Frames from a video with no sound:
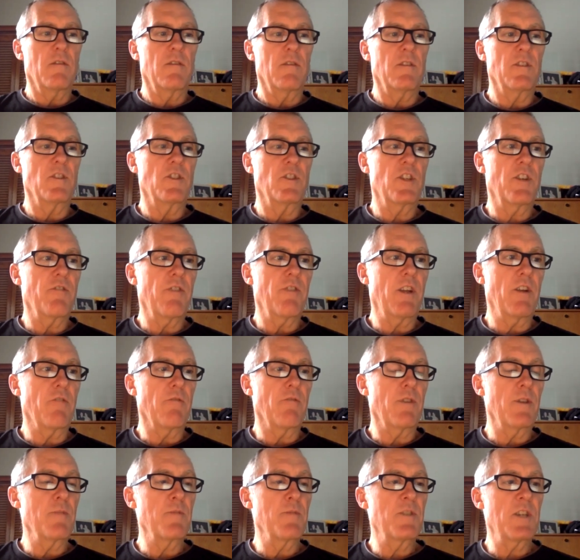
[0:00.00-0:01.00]
generate a
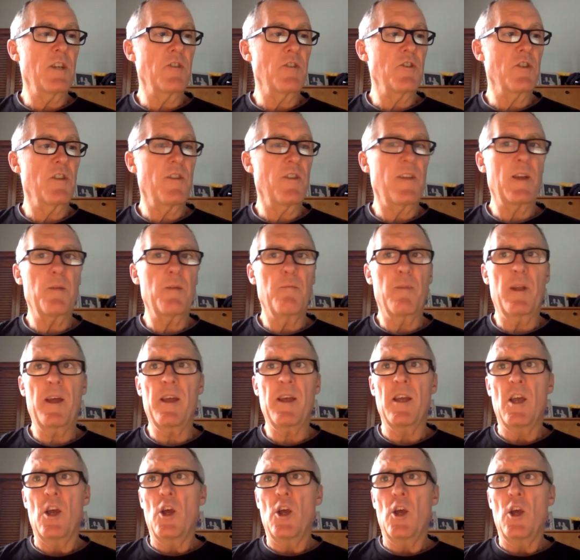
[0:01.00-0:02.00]
rhythm section and they can play.
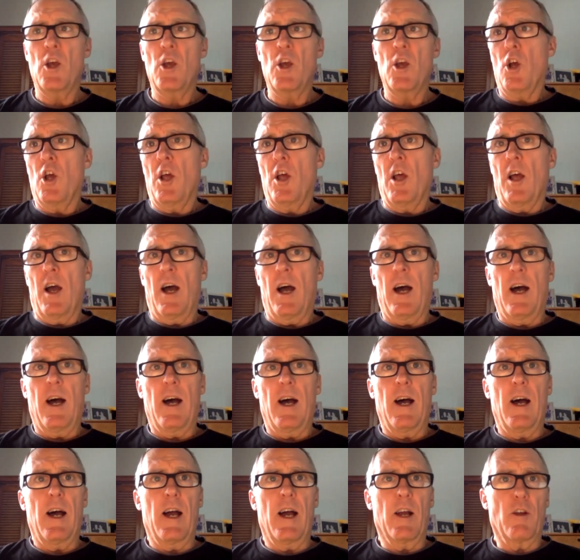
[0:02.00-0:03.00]

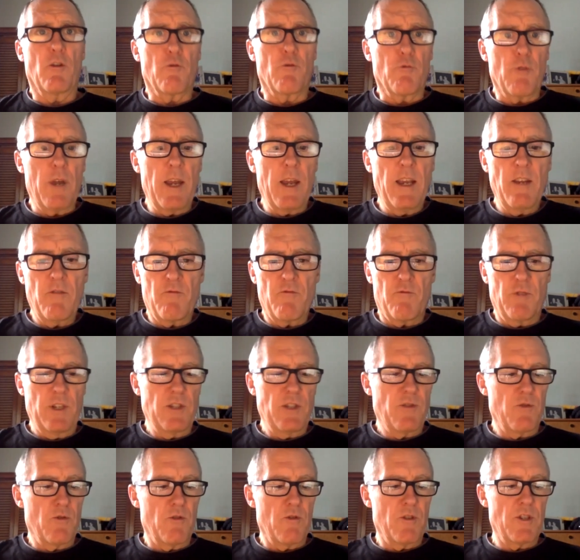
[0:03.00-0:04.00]
A great
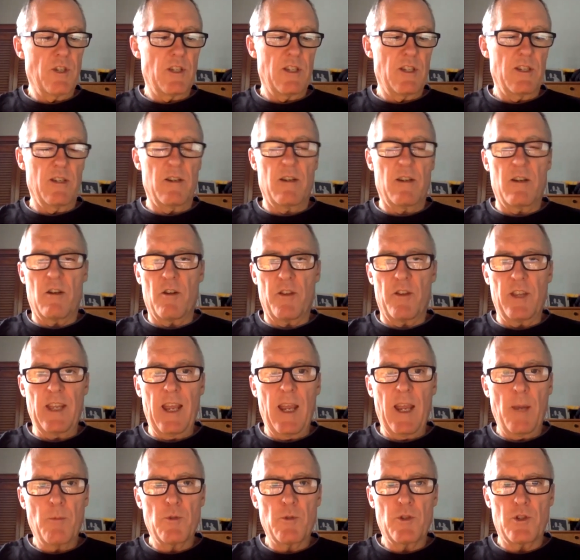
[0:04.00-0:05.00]
resource are the
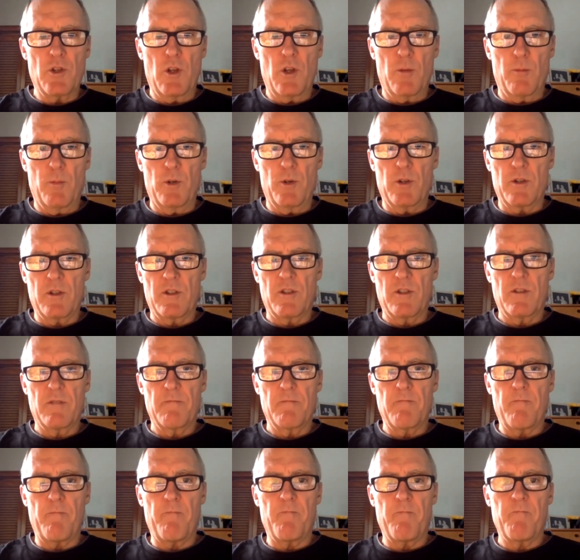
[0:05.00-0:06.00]
Aebersold books.
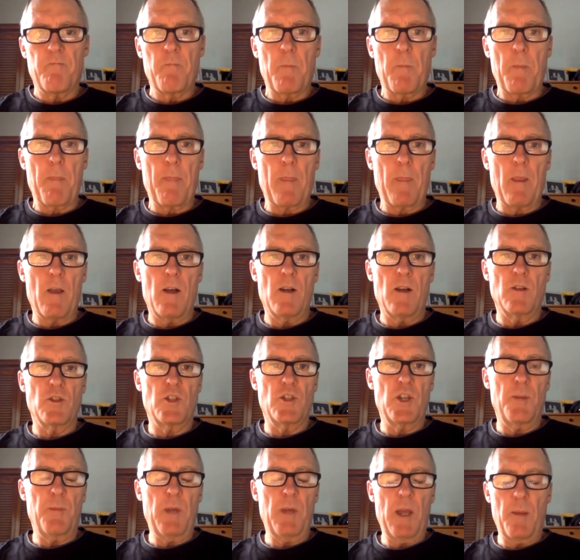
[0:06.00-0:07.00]

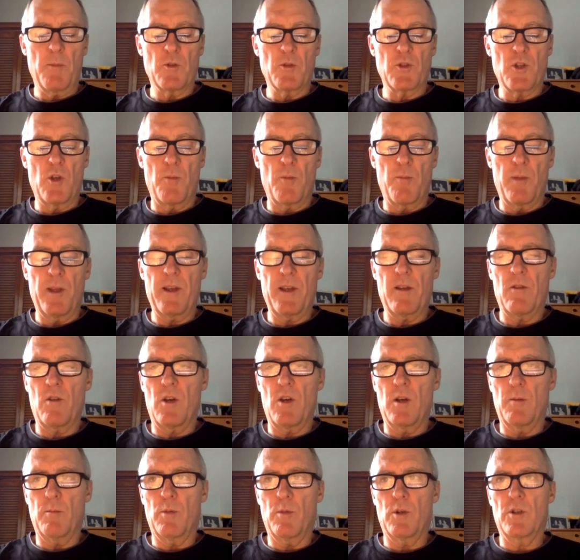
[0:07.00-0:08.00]
Jamie Aebersold play
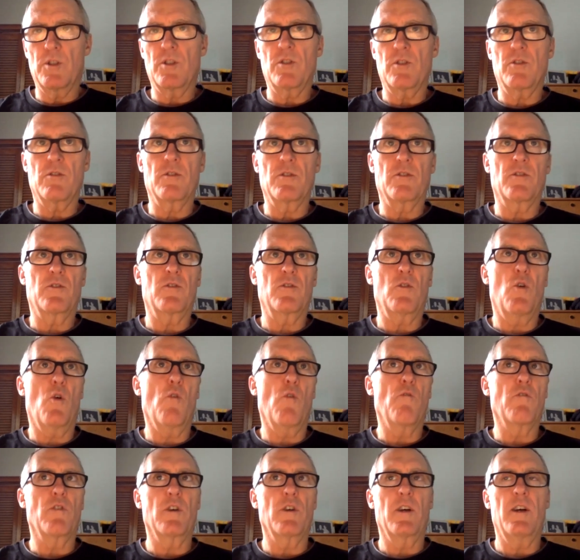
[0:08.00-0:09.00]
along books. There's
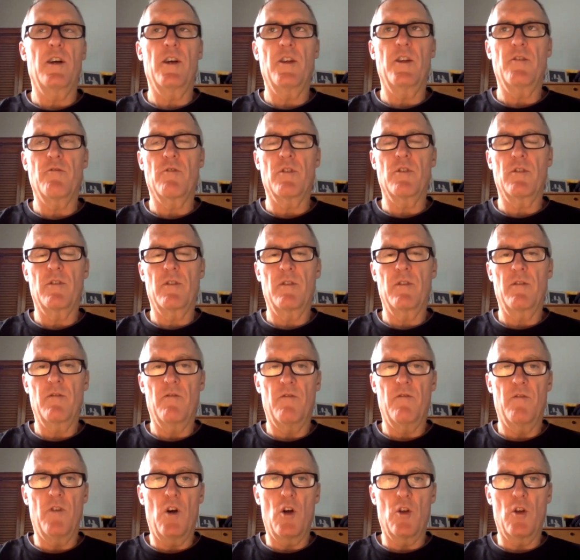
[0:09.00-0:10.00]
over 100
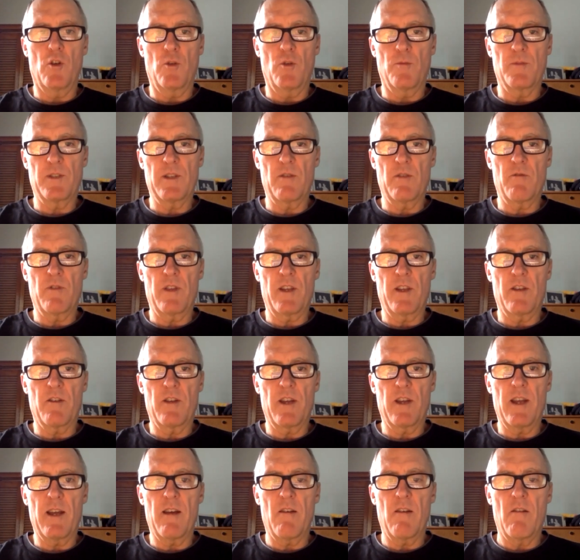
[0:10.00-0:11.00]
volumes out there
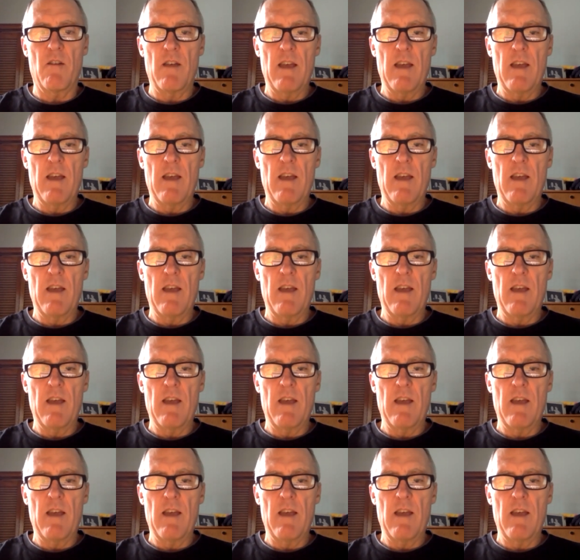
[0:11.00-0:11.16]
now,